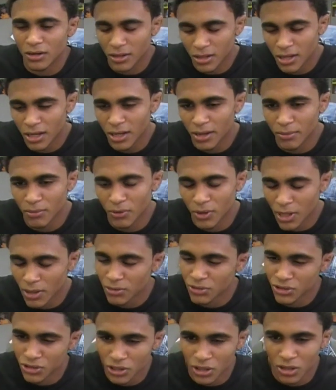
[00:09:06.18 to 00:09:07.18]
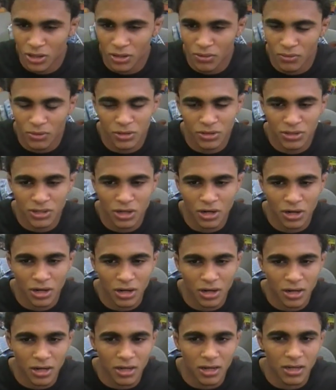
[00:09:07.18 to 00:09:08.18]
Yeah, when I was younger, real young.
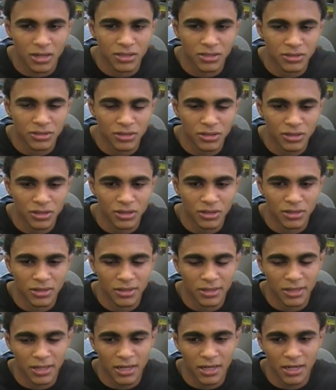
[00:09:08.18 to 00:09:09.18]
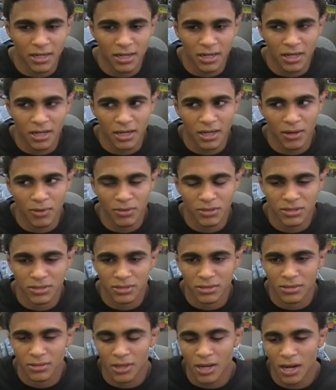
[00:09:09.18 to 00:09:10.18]
So then like, it was
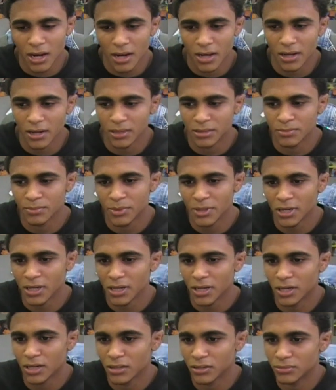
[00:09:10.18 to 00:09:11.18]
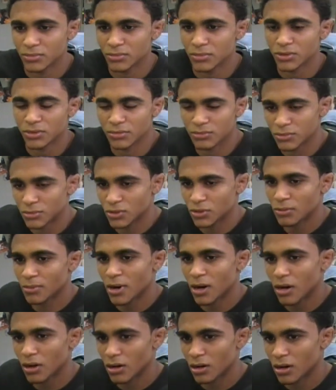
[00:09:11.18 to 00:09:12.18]
I, it's me and two of
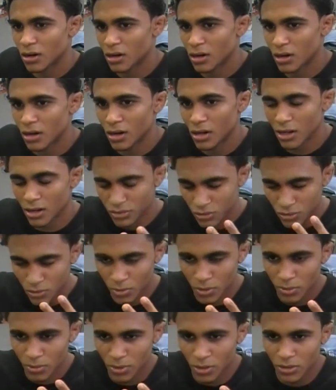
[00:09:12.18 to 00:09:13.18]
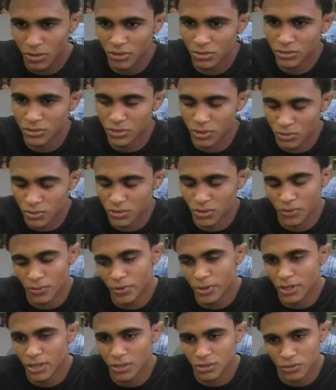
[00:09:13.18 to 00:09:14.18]
my uh, two of my brothers, so it was
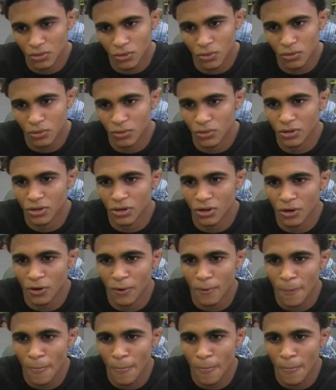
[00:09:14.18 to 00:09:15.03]
three total, you know.